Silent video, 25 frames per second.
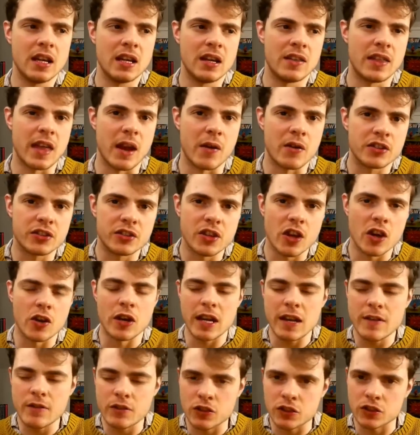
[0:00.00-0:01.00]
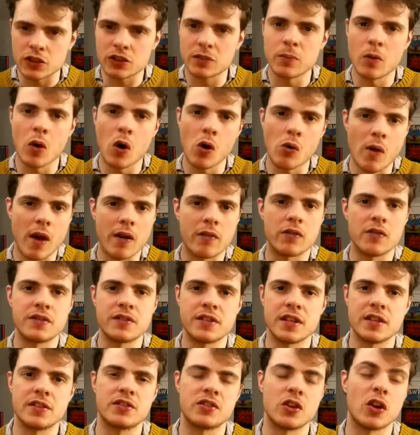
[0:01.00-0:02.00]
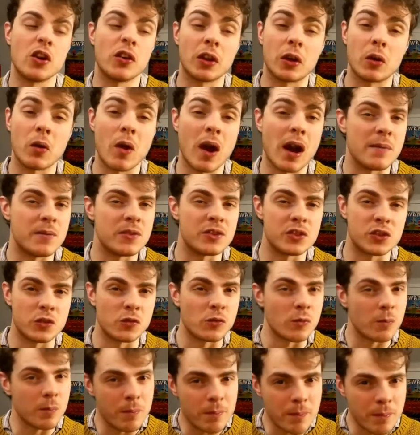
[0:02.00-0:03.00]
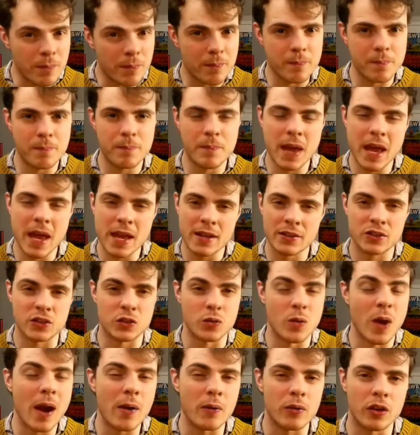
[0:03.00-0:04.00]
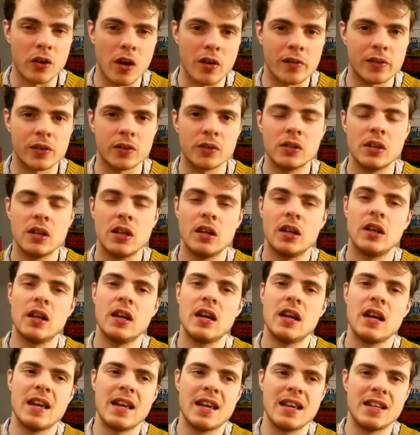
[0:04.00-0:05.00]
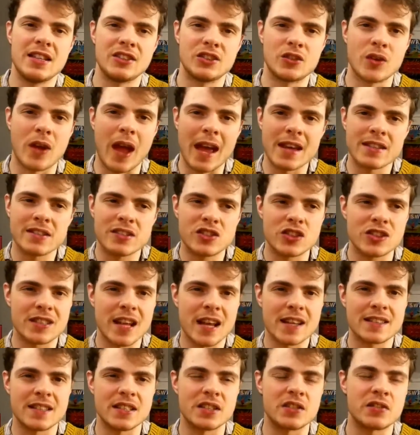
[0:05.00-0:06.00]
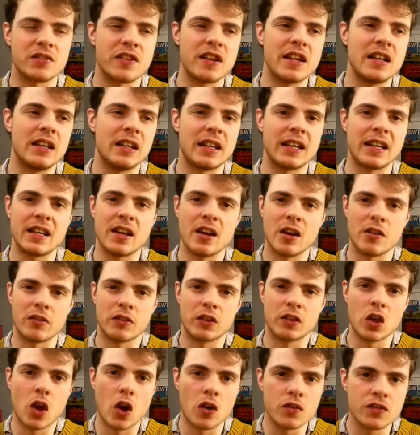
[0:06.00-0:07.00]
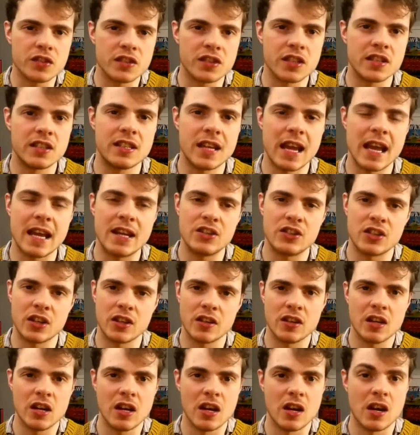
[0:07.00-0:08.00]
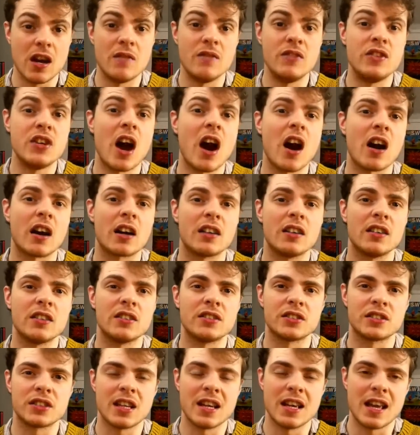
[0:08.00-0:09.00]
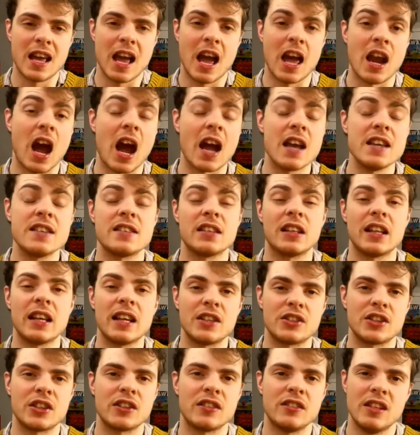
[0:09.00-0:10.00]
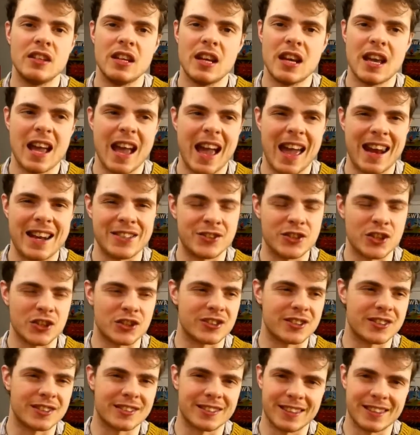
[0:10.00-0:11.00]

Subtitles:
There are certain even just small references to other crimes paced throughout the novel. So it has this feeling of constant danger, of darkness and isolation, and it's just